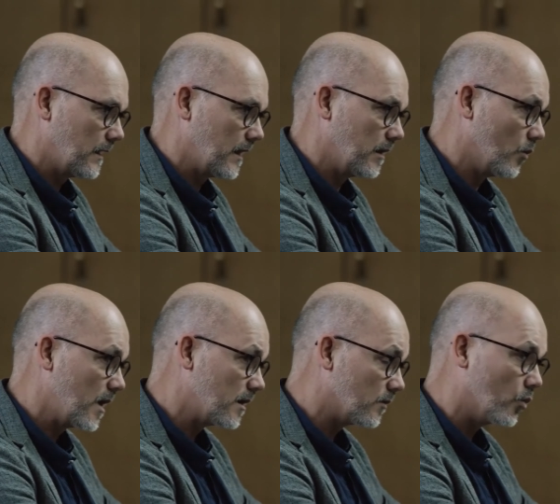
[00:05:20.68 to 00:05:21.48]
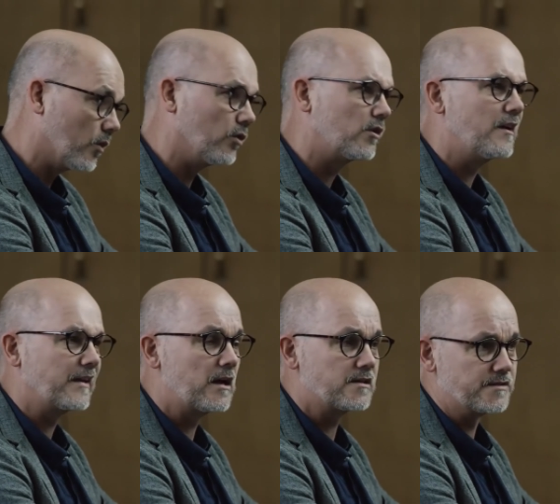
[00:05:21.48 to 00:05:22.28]
In a way, we're all kind of
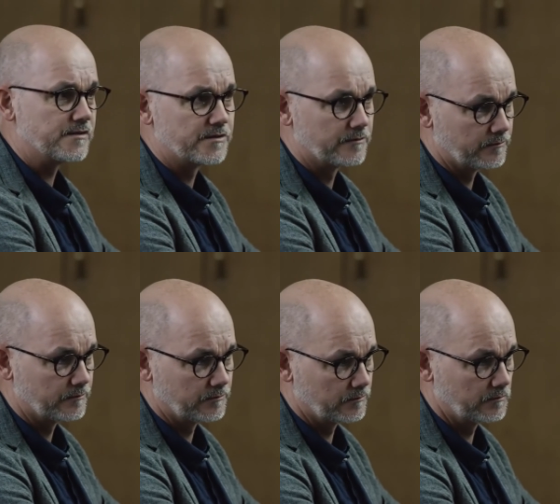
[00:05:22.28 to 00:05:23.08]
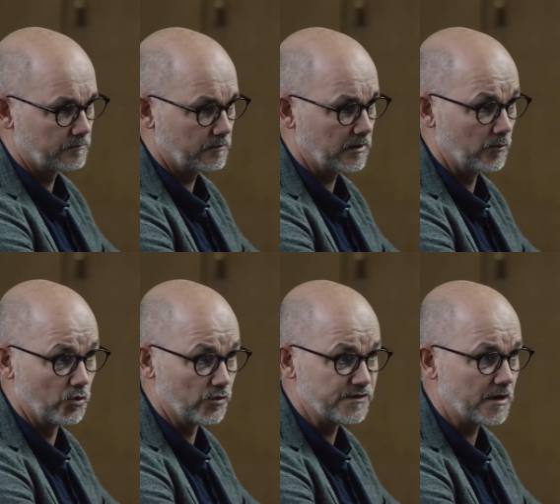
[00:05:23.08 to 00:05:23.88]
cousins, in a
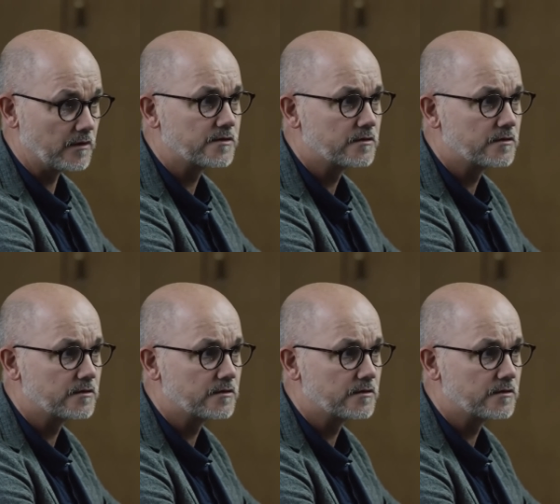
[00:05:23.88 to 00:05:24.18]
broad sense.